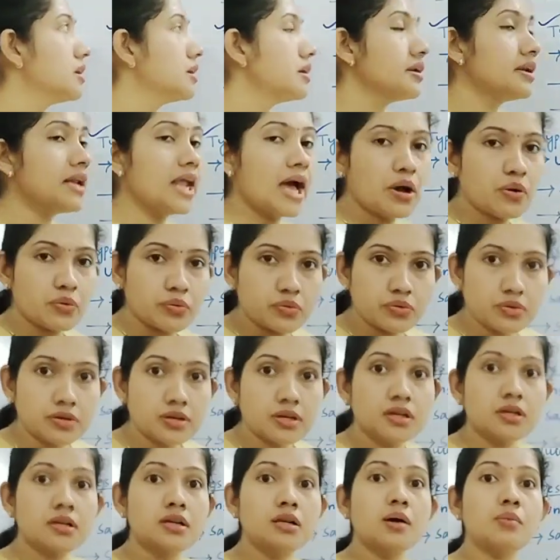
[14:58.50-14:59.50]

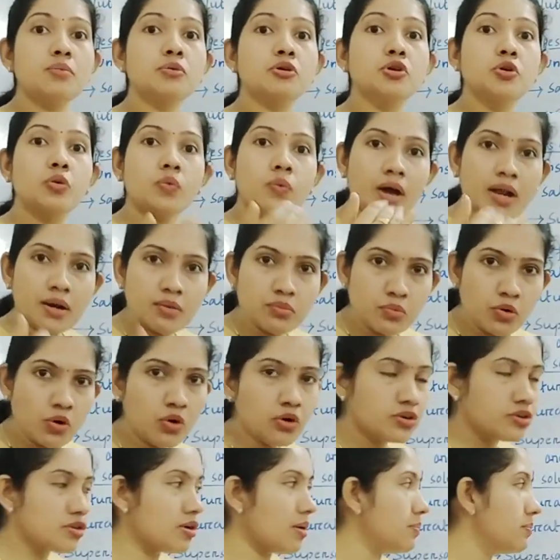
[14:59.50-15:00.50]
Now come to one more
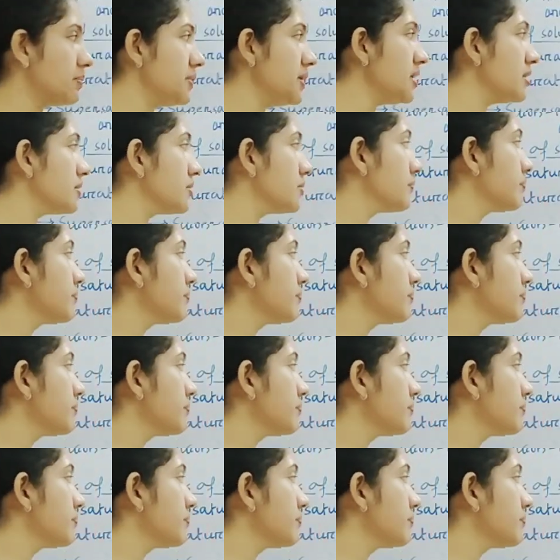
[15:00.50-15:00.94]
topic: